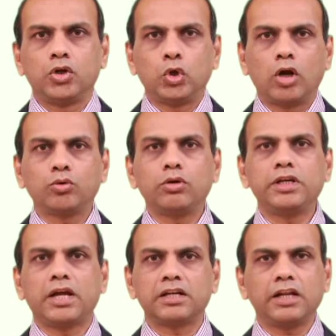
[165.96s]
Not
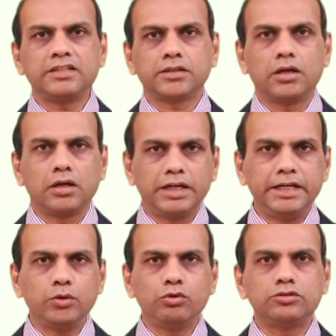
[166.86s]
only analyze an
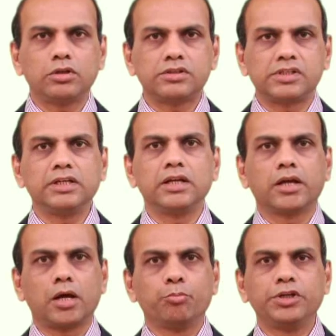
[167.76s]
individual single
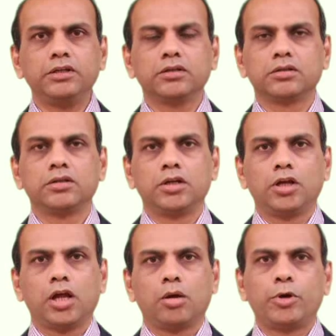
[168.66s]
company,
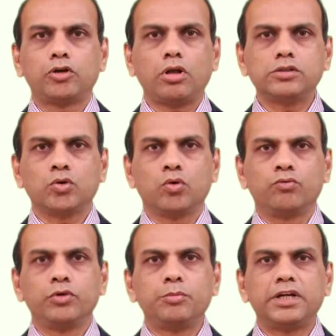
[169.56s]
but also
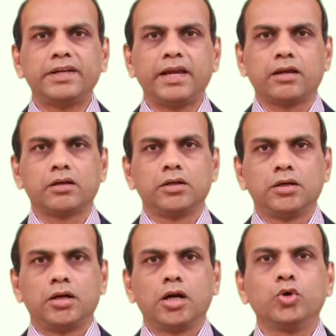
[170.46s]
we may take
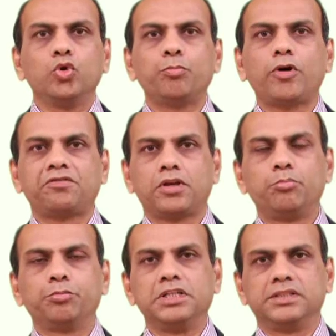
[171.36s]
a group of
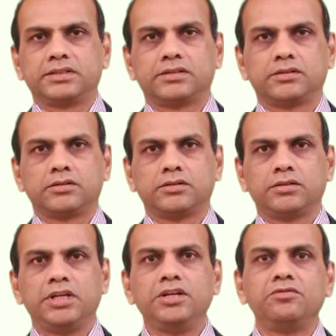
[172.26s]
companies
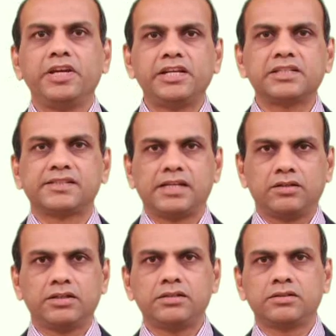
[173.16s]
in various
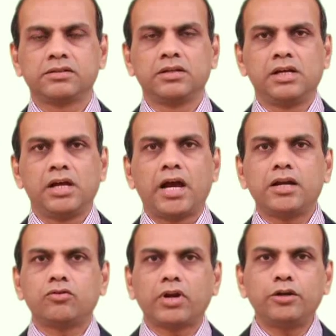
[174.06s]
sectors
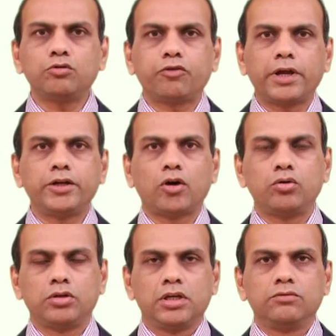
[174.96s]
and try to find
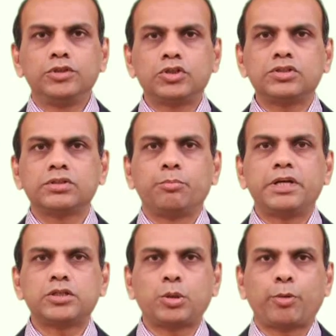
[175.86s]
out which is the
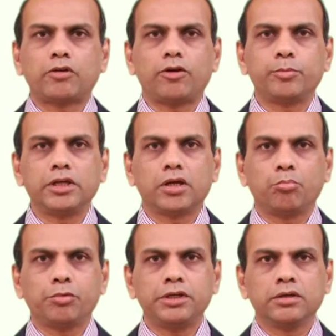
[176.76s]
best performing
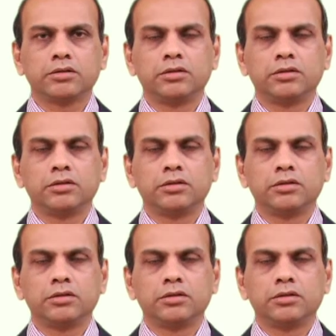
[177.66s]
company